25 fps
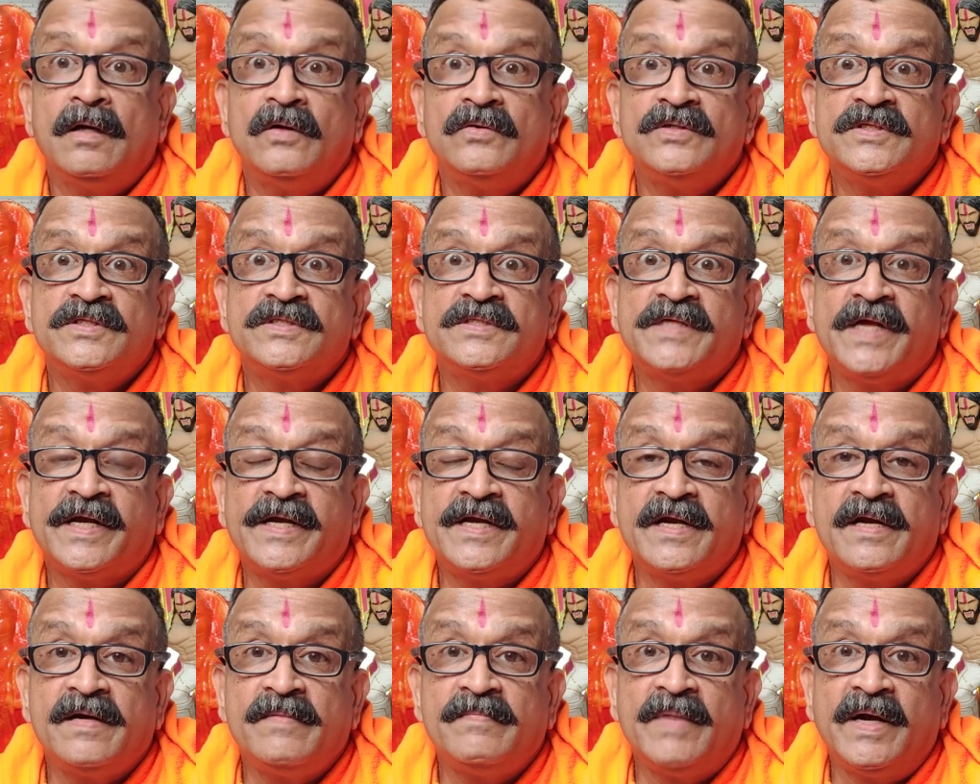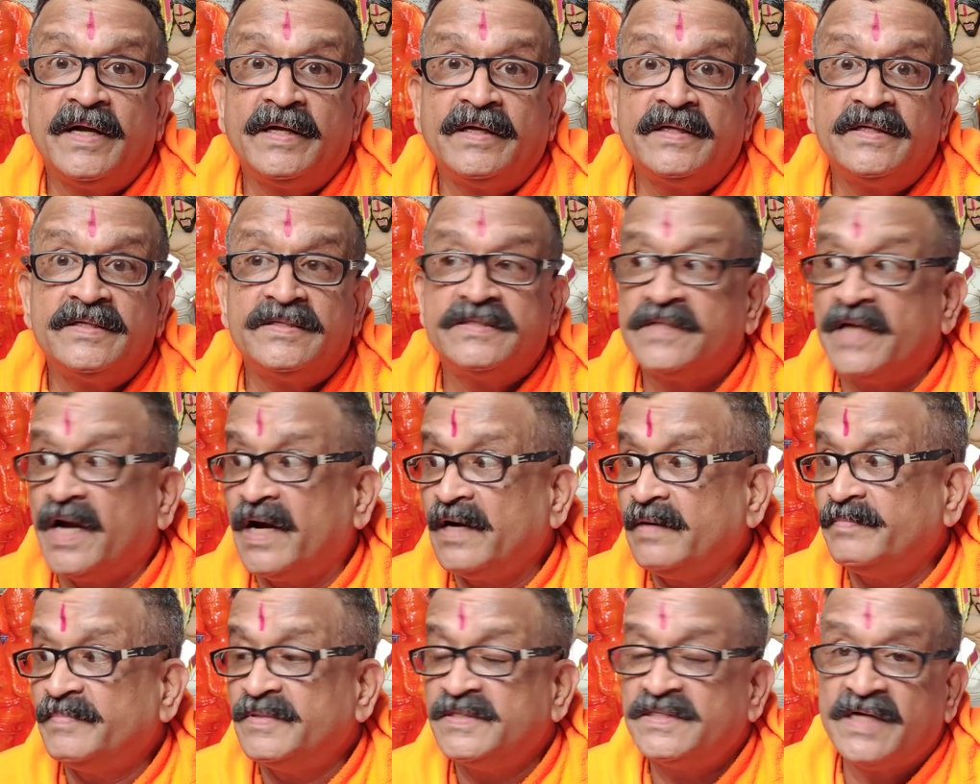Now the second monkey
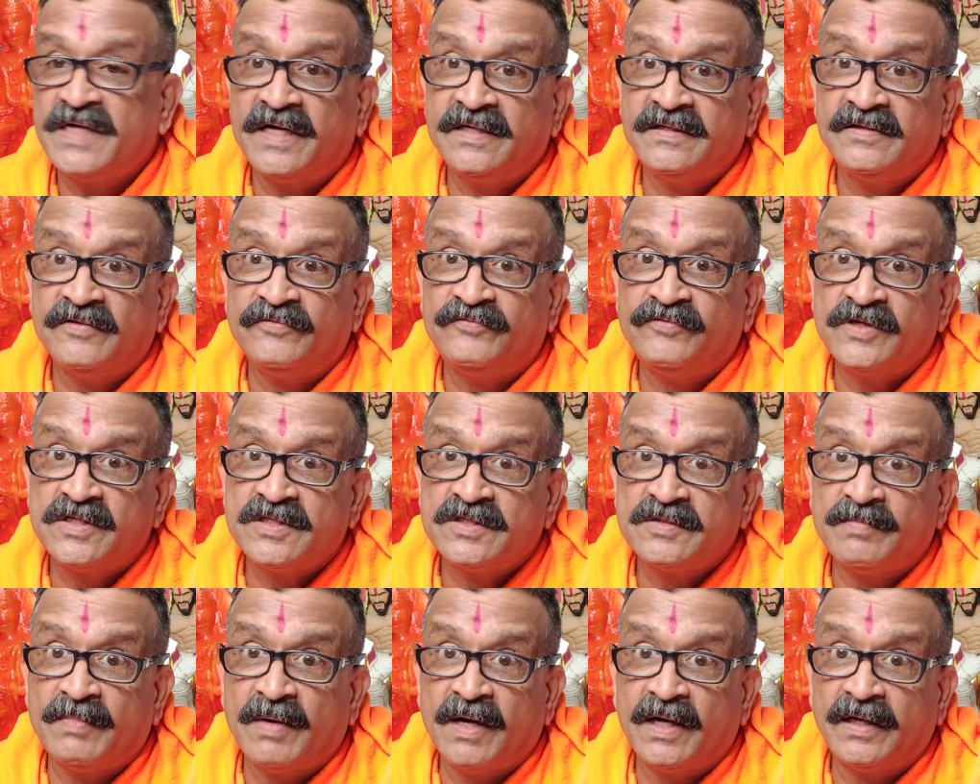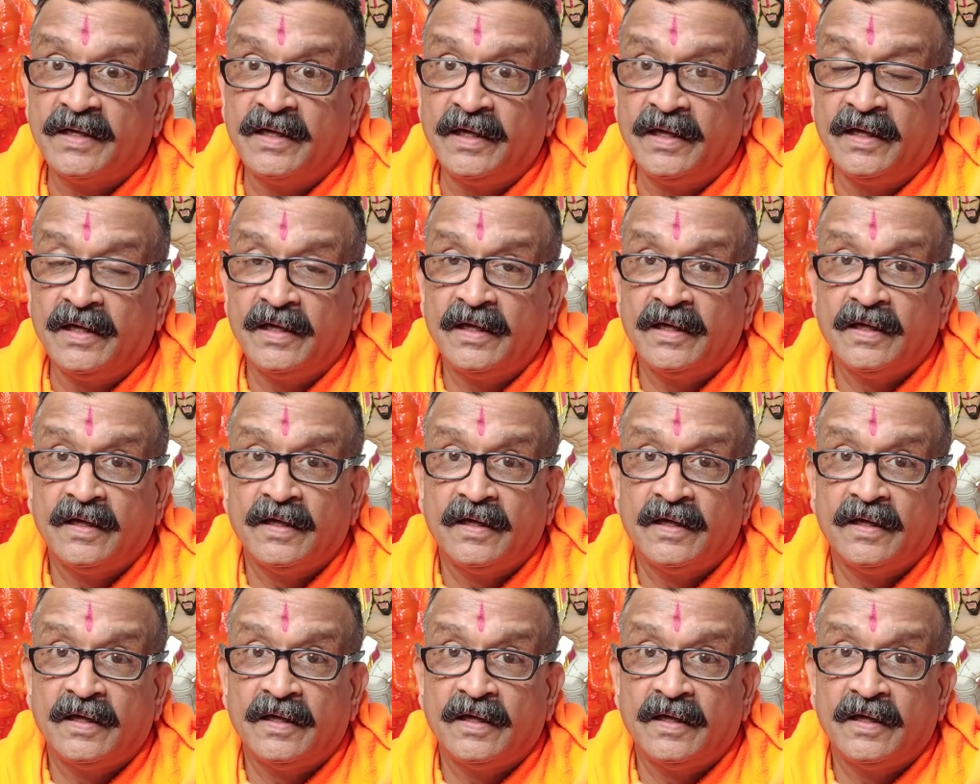sat beside the first monkey.